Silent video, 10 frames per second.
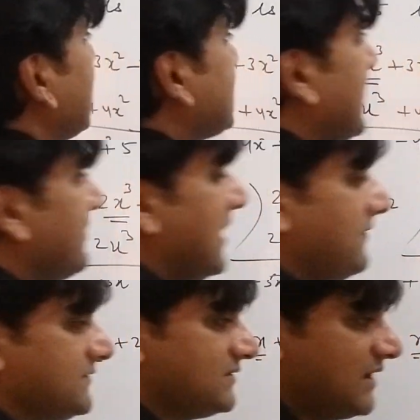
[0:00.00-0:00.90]
x
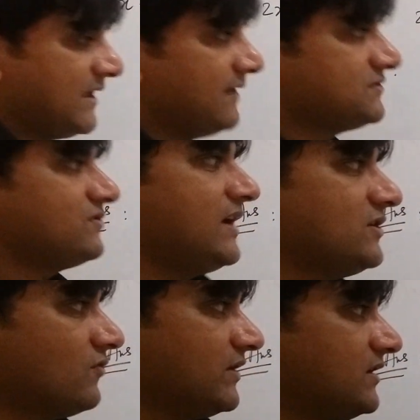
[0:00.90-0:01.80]
I have to
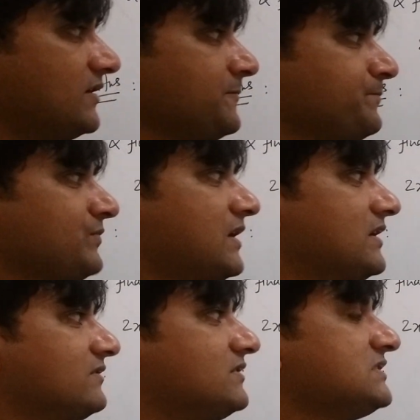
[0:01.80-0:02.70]
write over here.
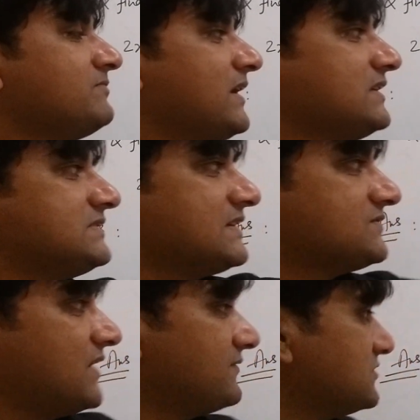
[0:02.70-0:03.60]
This minus
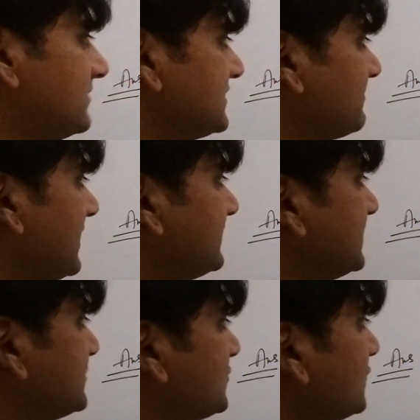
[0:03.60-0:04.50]
x we have to
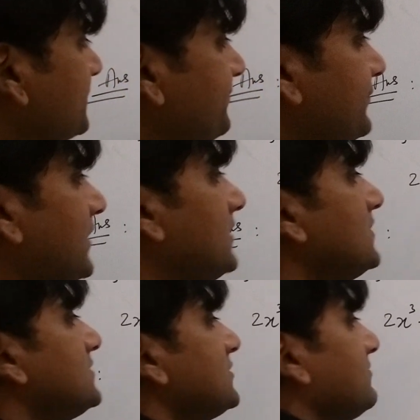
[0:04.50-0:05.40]
multiply these two.
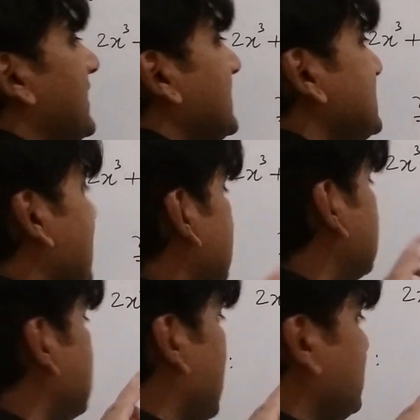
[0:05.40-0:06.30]
So minus
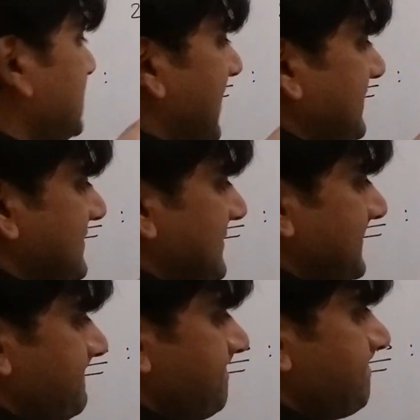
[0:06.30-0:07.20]
x times x.
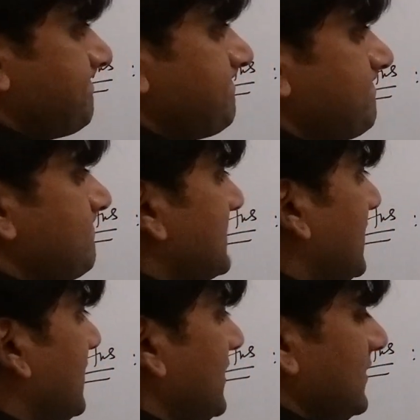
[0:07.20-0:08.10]

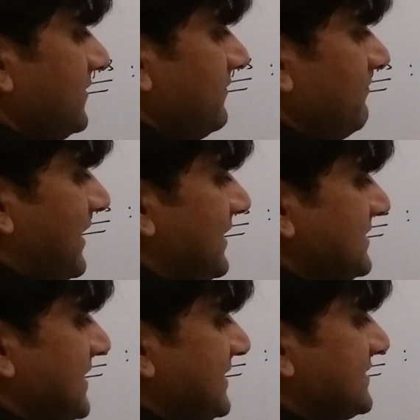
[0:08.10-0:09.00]

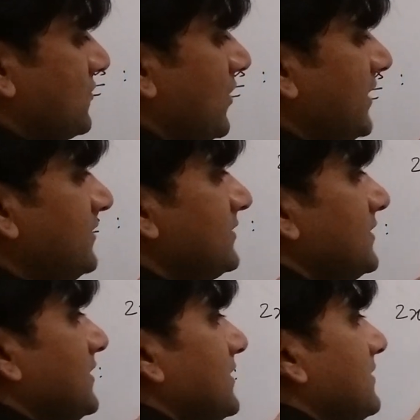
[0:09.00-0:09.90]
Minus x square
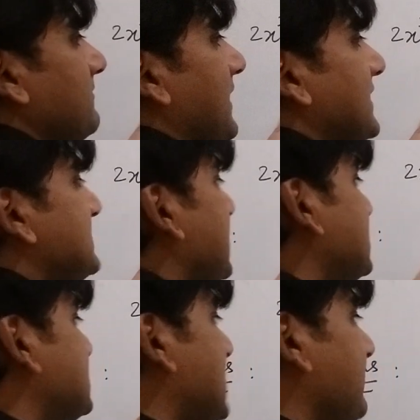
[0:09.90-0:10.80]
minus
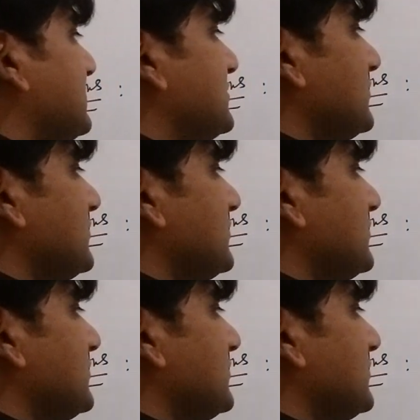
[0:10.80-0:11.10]
x times